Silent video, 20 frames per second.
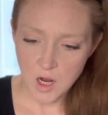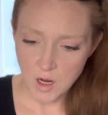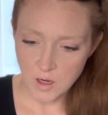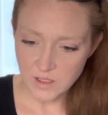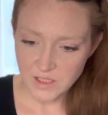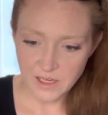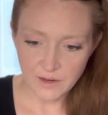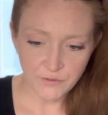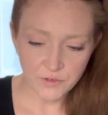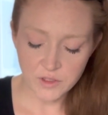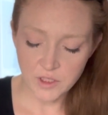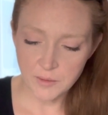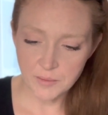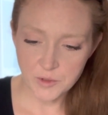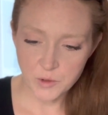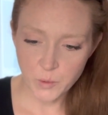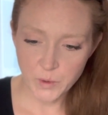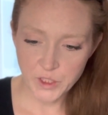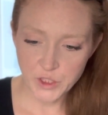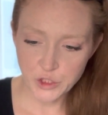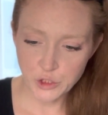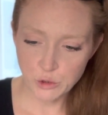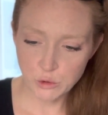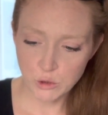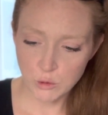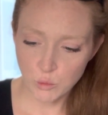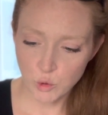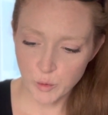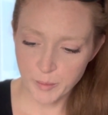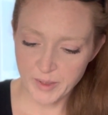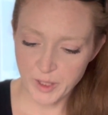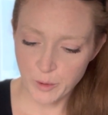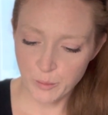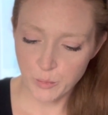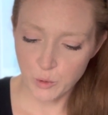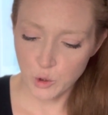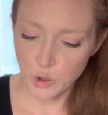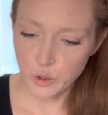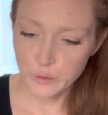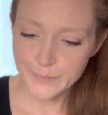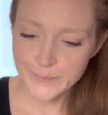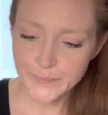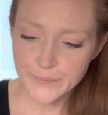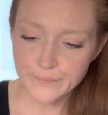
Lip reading: Definitely between two or more people.